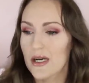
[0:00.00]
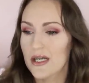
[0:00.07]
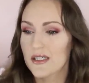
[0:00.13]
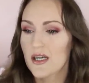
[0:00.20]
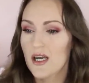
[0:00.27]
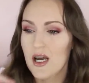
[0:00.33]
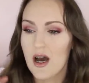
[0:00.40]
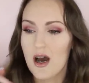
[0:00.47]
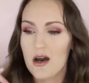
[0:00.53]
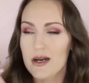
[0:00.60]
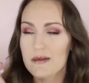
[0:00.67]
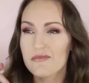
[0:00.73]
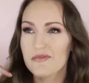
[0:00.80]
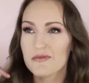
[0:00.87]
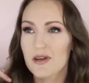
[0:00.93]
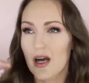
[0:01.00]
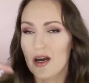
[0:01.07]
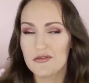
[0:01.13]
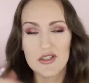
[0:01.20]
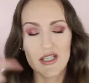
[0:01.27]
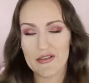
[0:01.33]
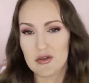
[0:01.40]
but I'm
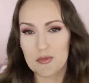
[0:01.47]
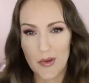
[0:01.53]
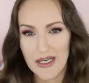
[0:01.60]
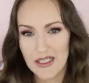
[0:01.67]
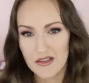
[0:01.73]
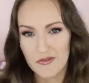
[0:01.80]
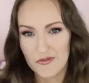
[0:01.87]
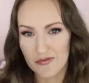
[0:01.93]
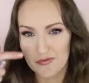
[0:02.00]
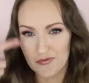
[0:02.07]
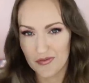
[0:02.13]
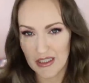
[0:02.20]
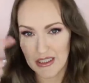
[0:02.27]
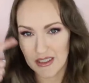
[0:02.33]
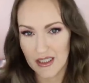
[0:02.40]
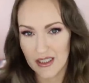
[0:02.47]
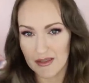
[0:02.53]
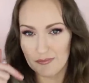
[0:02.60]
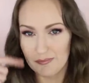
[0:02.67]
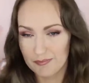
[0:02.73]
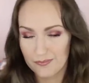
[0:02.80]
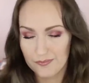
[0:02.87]
I've never been a finger